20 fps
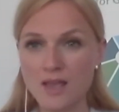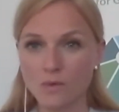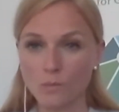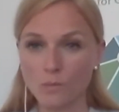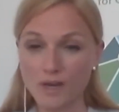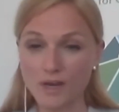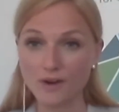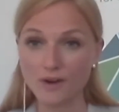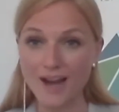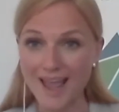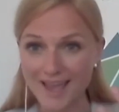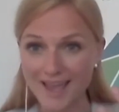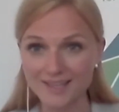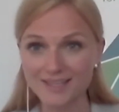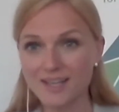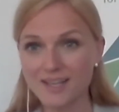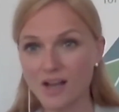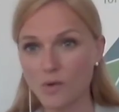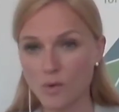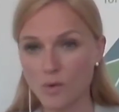We are
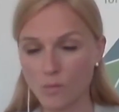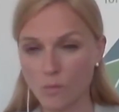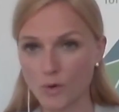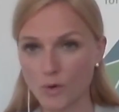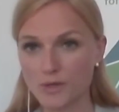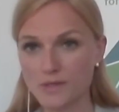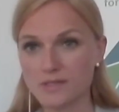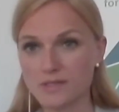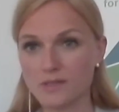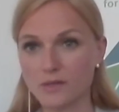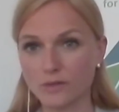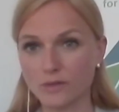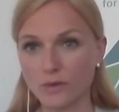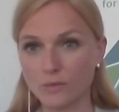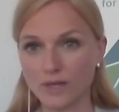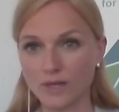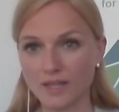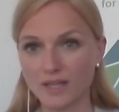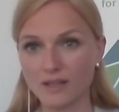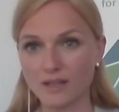adding our voice, not
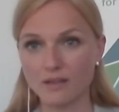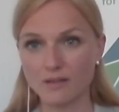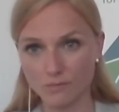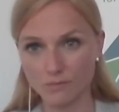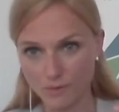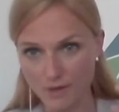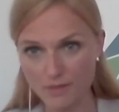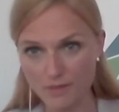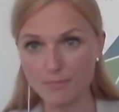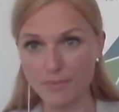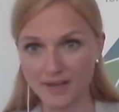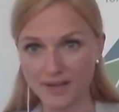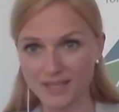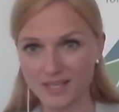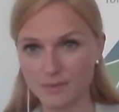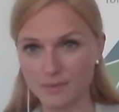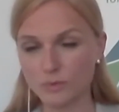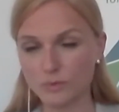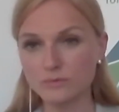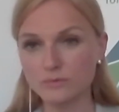only with Ban
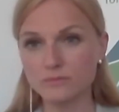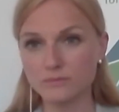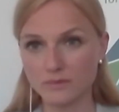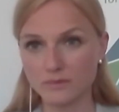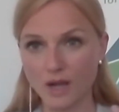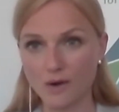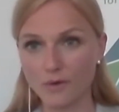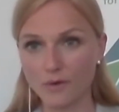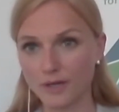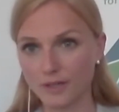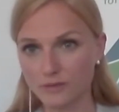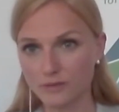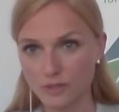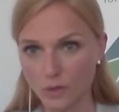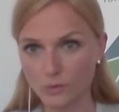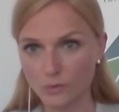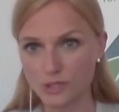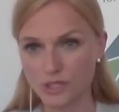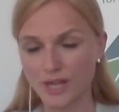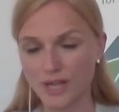Ki-moon, our
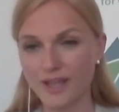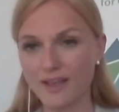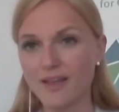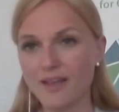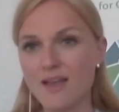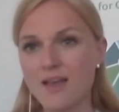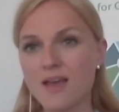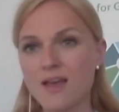co-chair,